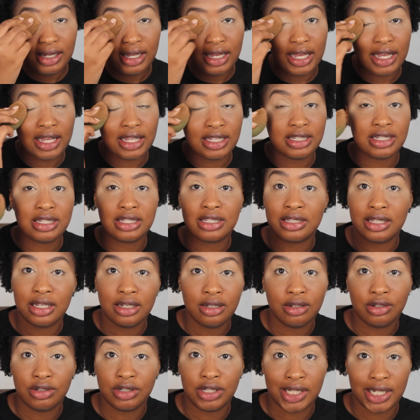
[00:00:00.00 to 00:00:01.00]
it's
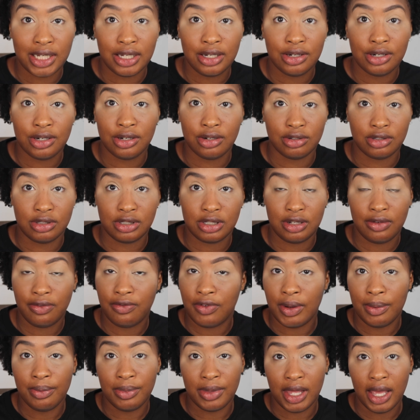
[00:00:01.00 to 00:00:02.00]
still years
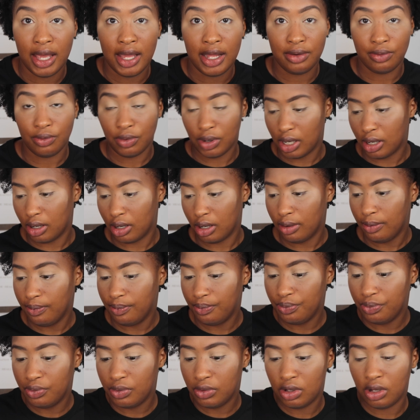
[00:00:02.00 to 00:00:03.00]
from then where,
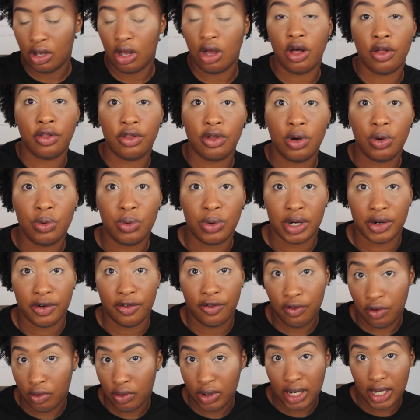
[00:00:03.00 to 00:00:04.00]
although we're
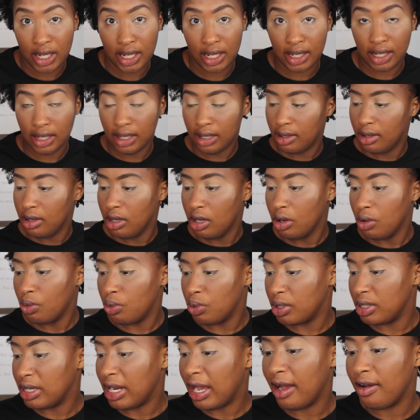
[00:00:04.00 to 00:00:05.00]
free,
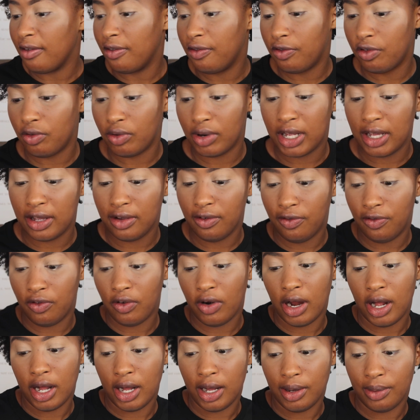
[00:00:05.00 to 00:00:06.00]
we're not free
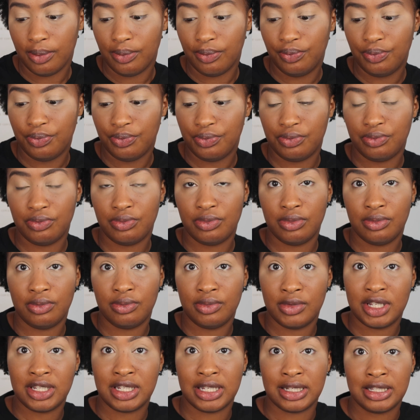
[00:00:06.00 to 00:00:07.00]
from
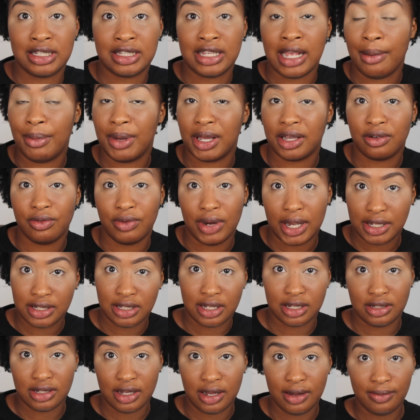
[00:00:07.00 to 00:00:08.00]
systemic
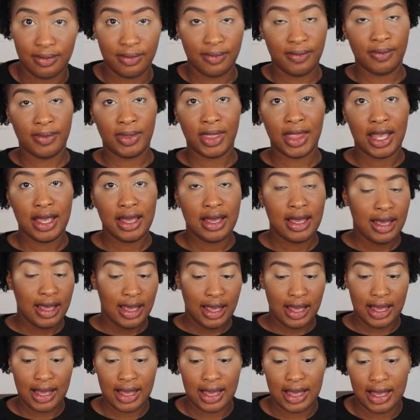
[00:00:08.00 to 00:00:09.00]
racism.
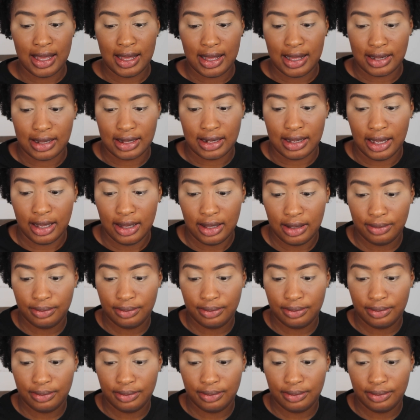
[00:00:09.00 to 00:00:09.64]
And